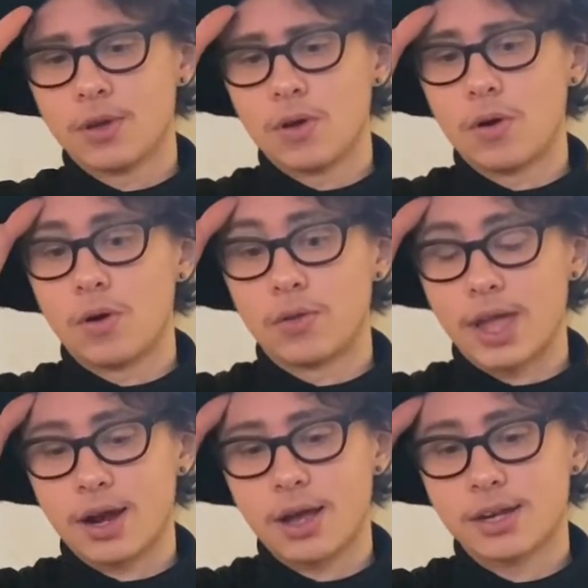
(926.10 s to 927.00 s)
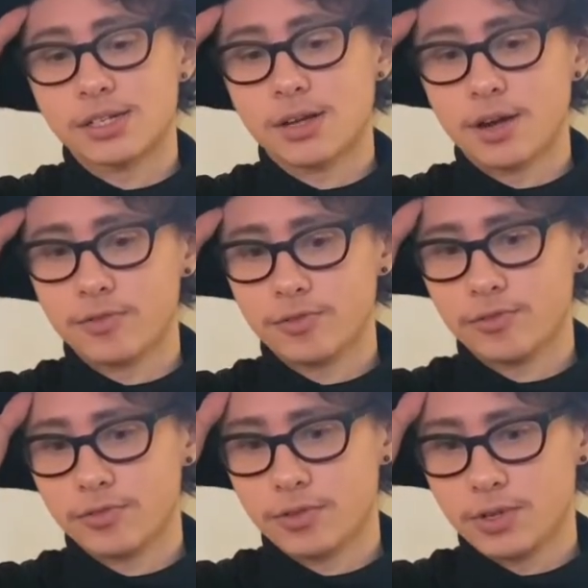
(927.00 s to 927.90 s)
all that kind of stuff.
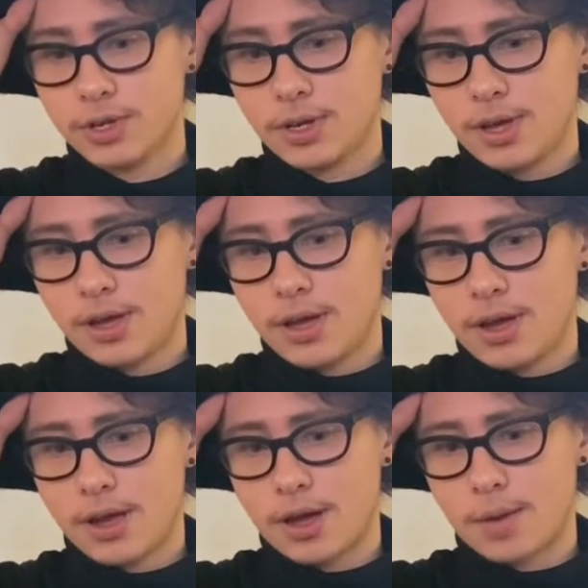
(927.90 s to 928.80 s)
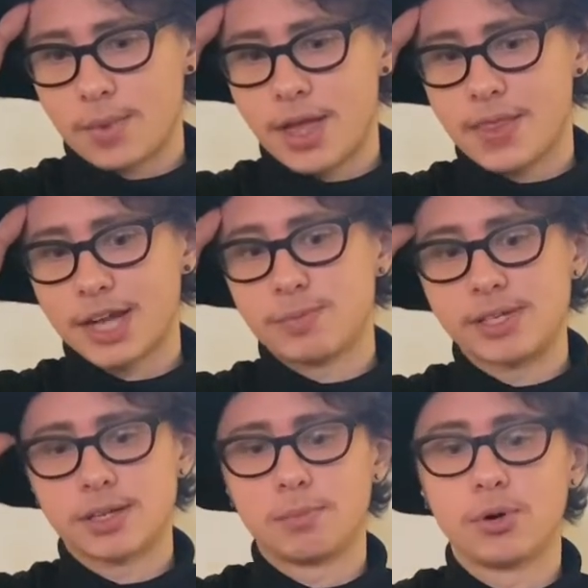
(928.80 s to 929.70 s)
And that's
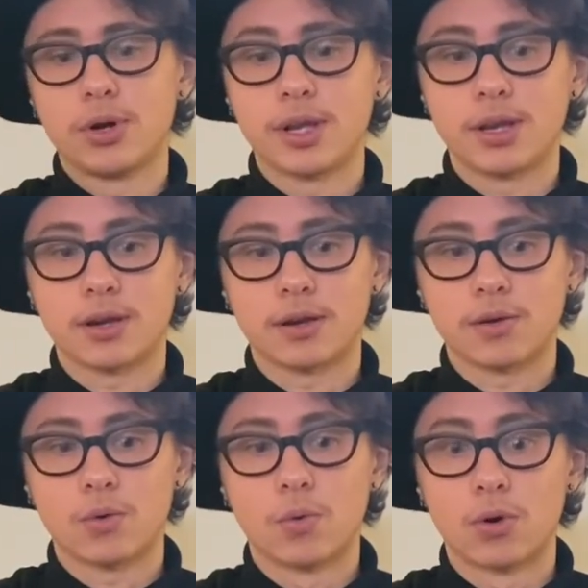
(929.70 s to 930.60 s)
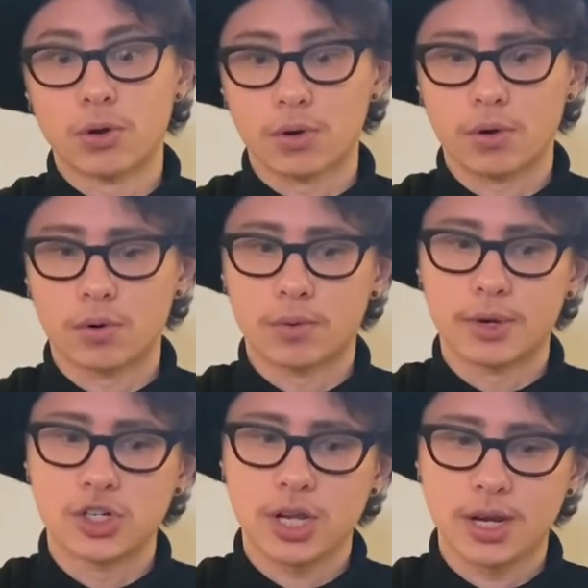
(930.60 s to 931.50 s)
basically putting order or
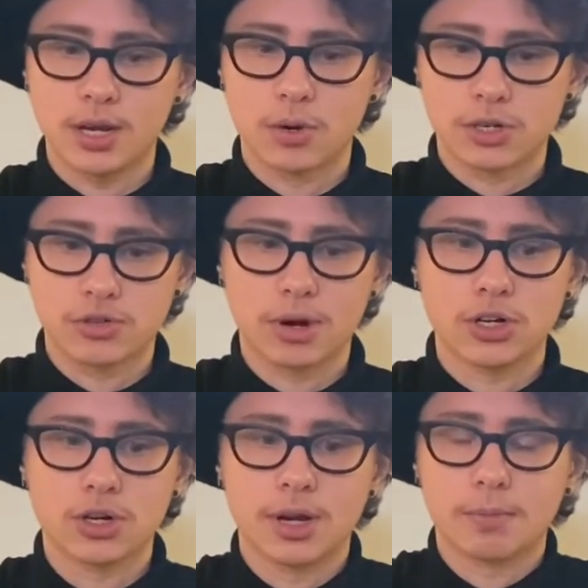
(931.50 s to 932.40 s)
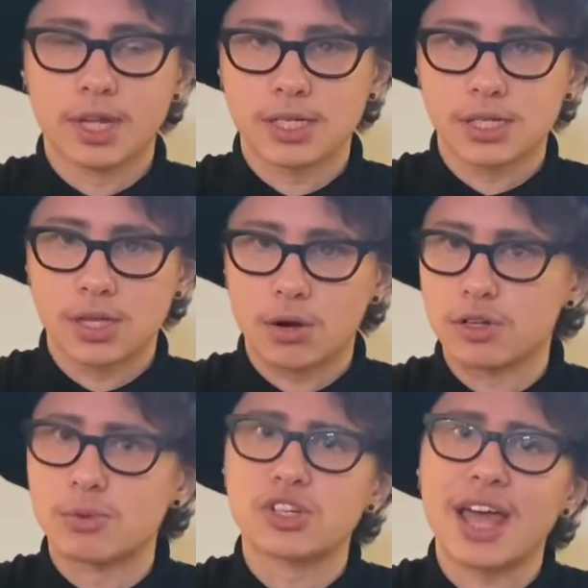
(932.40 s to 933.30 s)
rigidity or structure in places that aren't
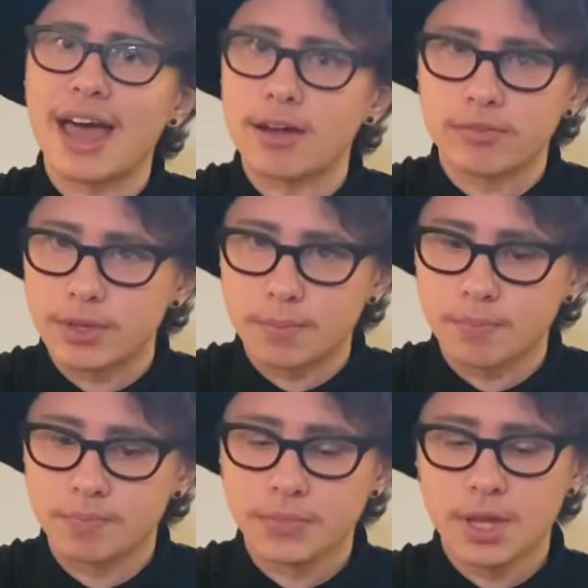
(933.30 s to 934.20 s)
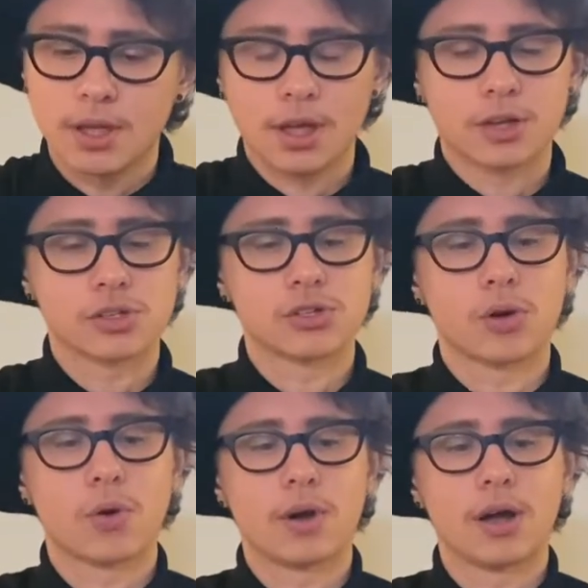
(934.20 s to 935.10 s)
supposed to have them. And
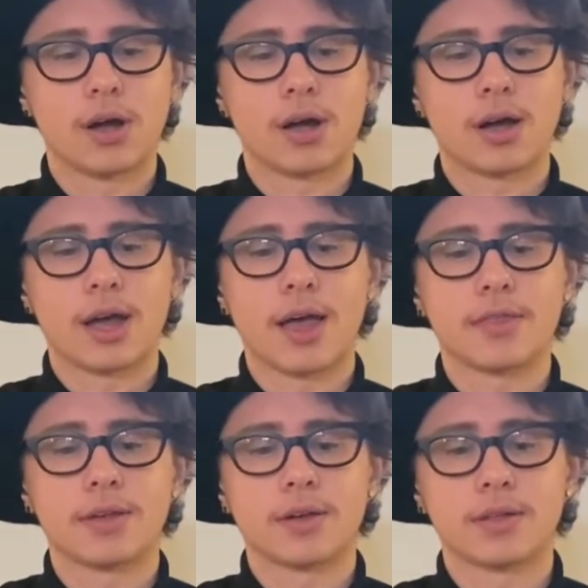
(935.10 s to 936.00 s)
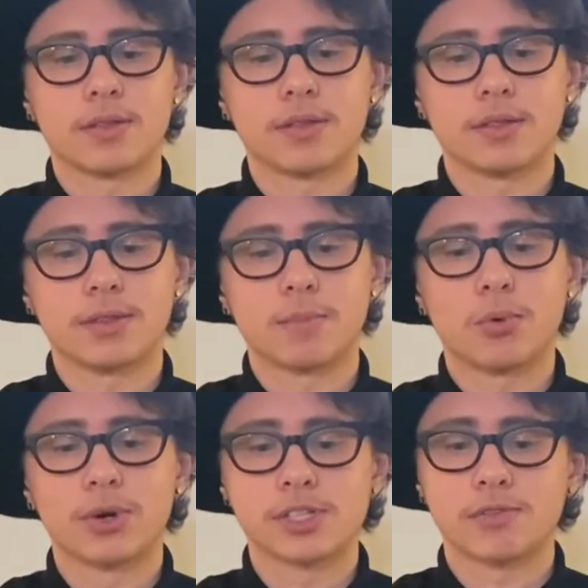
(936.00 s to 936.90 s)
so I think the
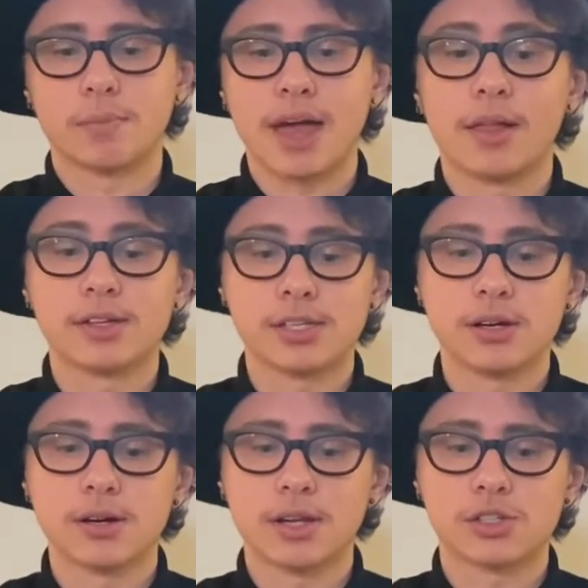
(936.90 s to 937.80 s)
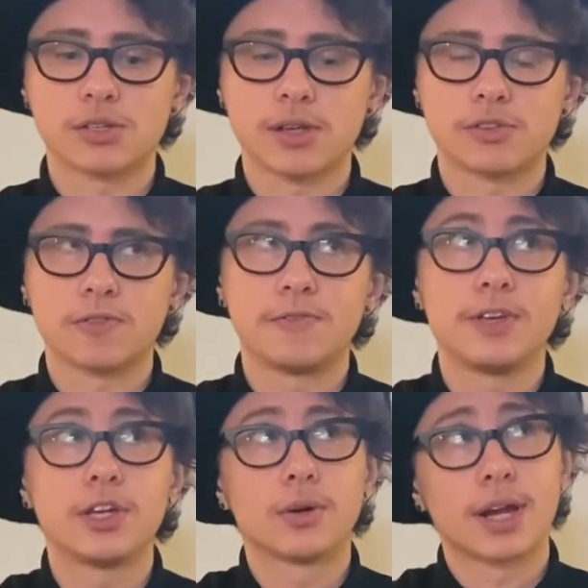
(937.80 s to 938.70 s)
importance of the balance here is
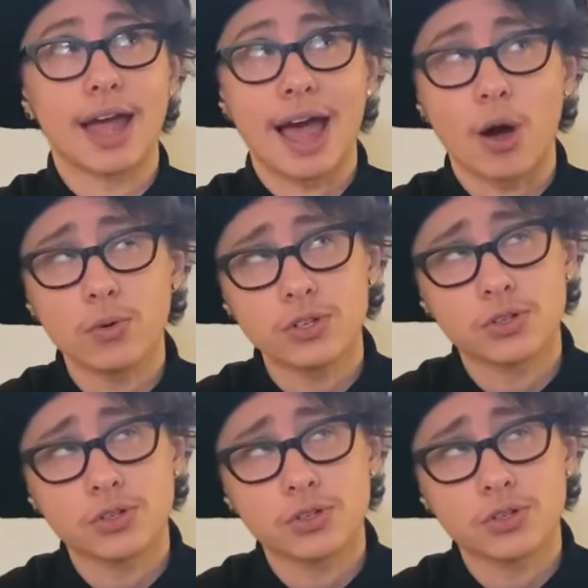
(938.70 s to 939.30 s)
figuring out